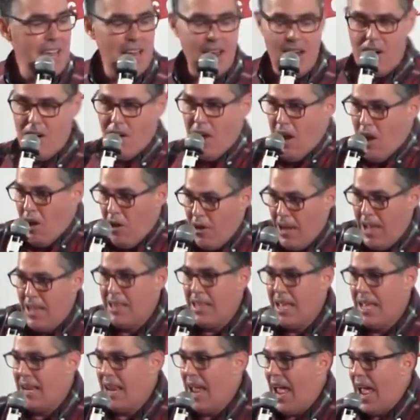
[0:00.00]
Arrow, and
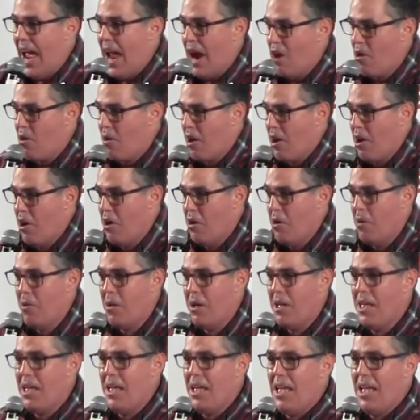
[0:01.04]
then
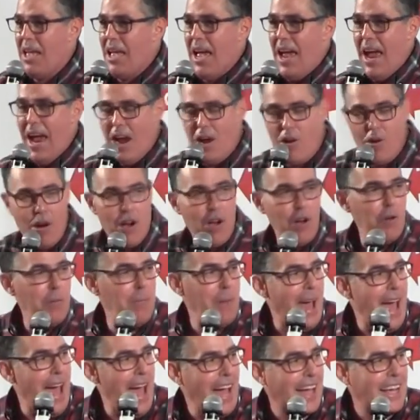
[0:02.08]
arrow
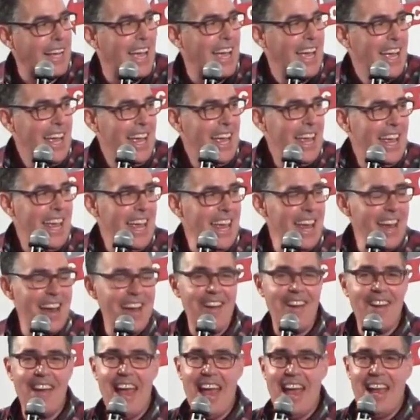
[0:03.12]
back
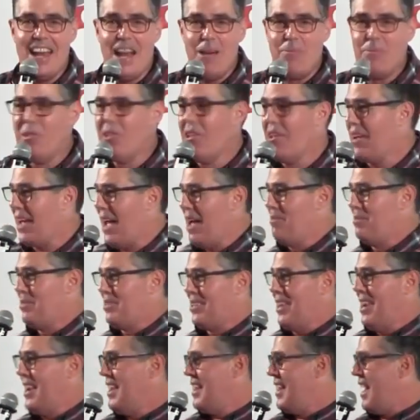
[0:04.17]
here. And I'm
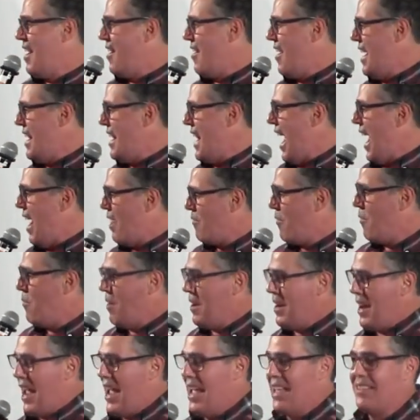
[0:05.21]
sitting there and
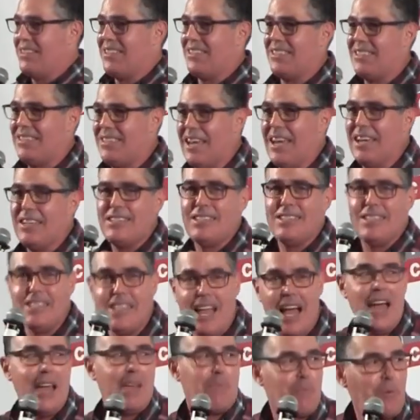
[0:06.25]
everyone has 6
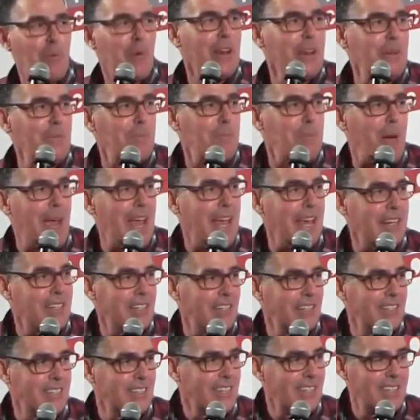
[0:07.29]
typewritten
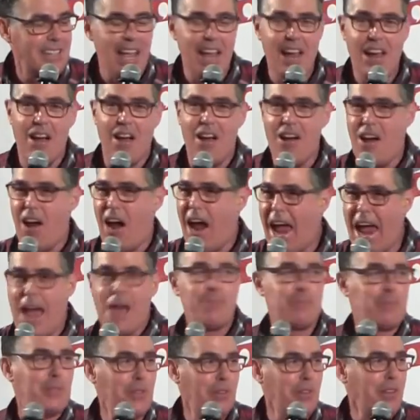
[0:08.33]
pages that they are
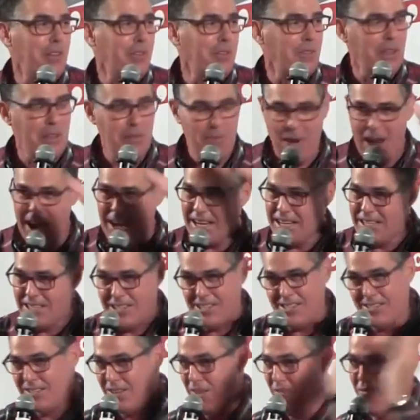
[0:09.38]
absolutely ready
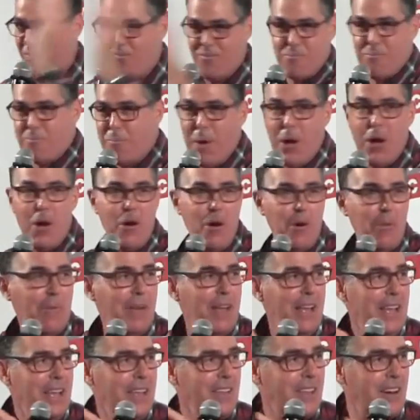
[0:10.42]
just to, boom,
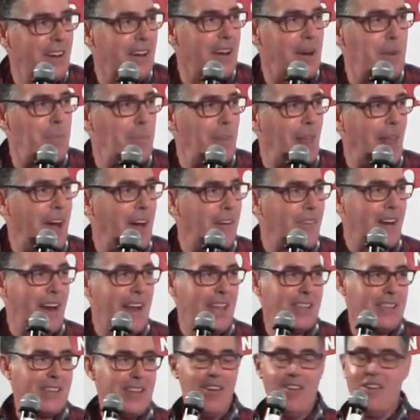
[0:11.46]
they're going to plow
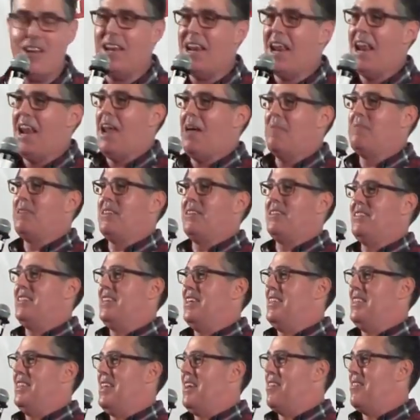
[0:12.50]
right through it. And I'm just
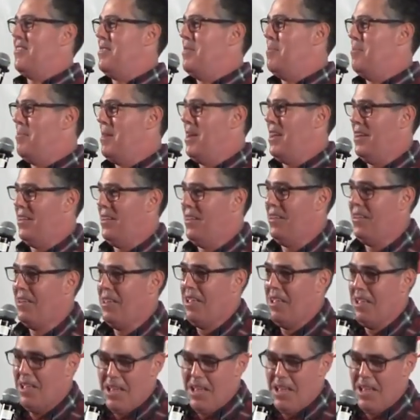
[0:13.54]
sitting there in the middle.